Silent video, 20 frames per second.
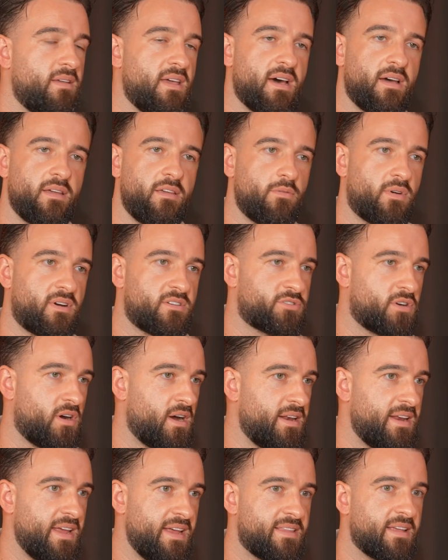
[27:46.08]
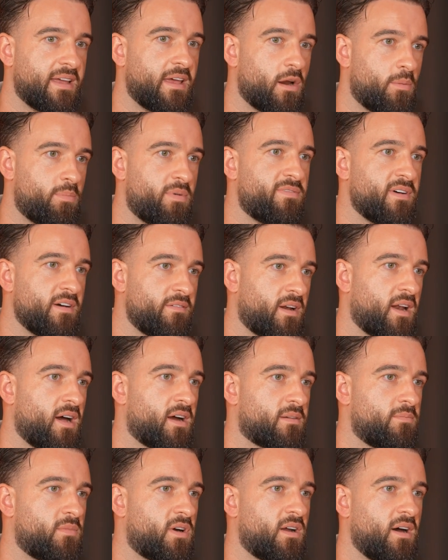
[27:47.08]
Yeah, I need to get up at 5 o'clock
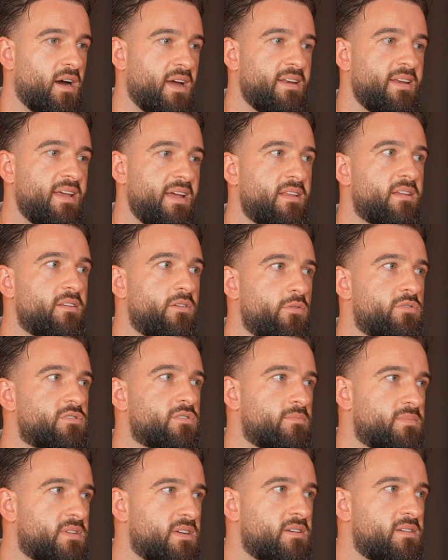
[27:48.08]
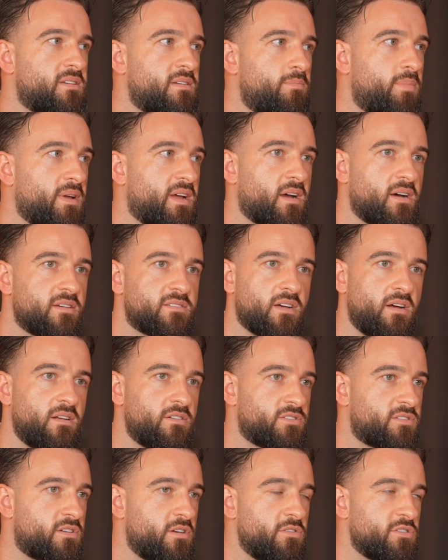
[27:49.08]
in the morning, I need to do something, because I'll
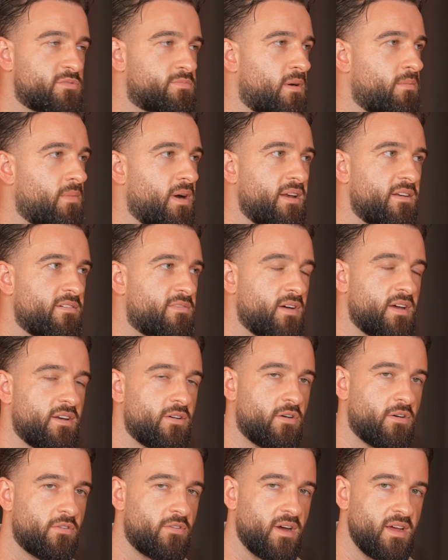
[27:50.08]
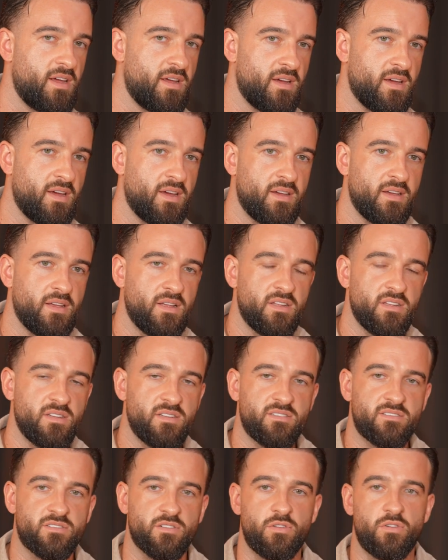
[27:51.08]
just lose my mind if I don't, right?
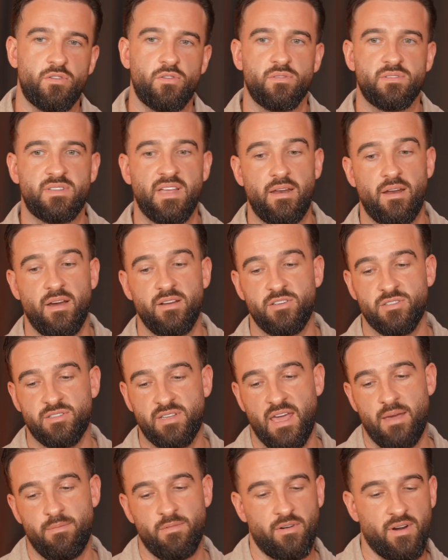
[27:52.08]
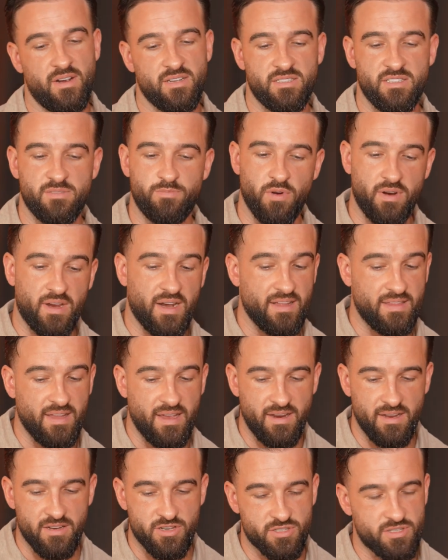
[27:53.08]
So then I just came across this book, and at the
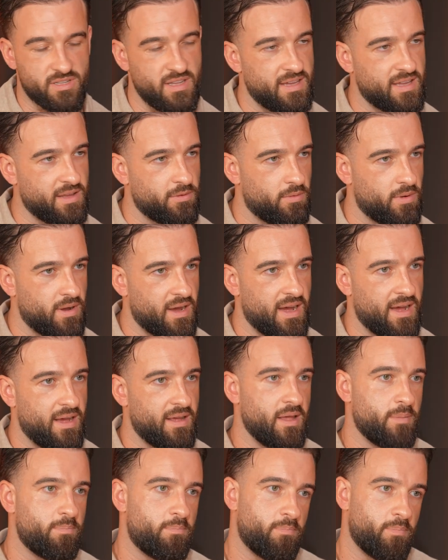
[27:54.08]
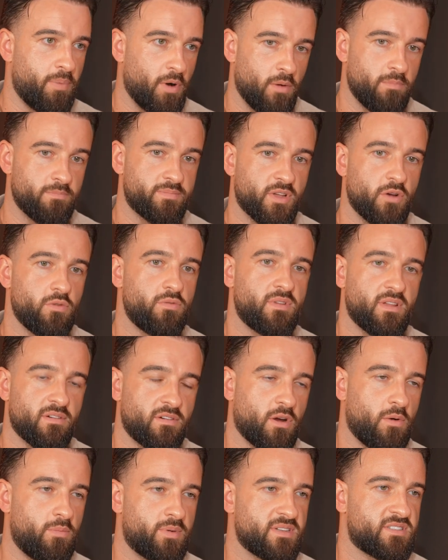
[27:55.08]
end it pumped out a
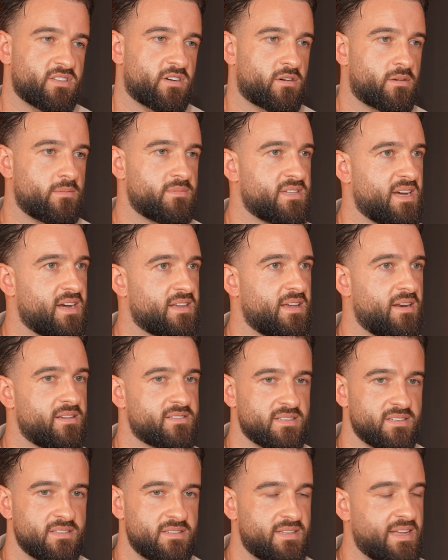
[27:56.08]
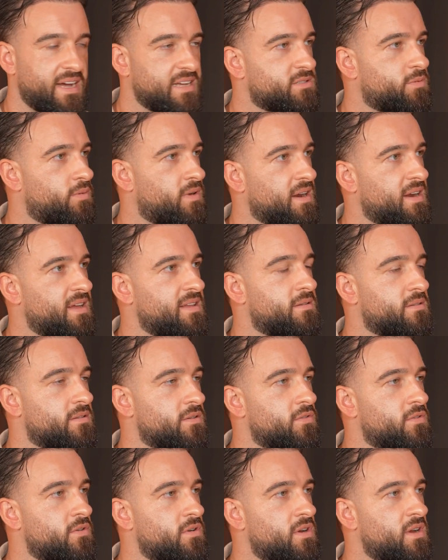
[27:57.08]
couple of terms at the end. I was like, that's what I need to
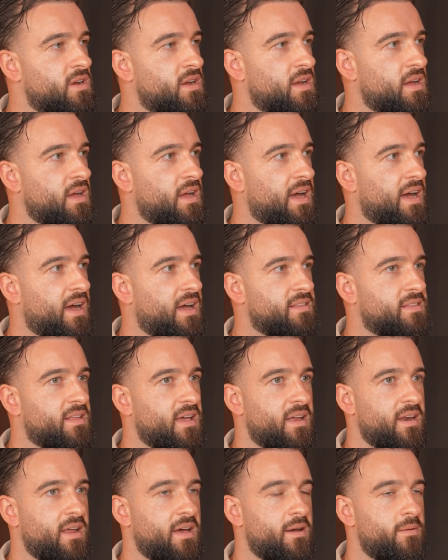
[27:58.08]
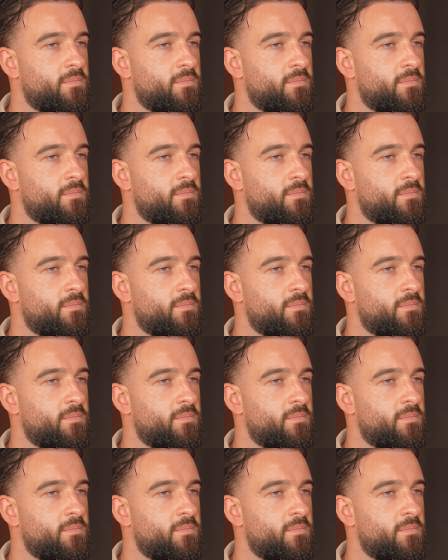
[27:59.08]
do. And then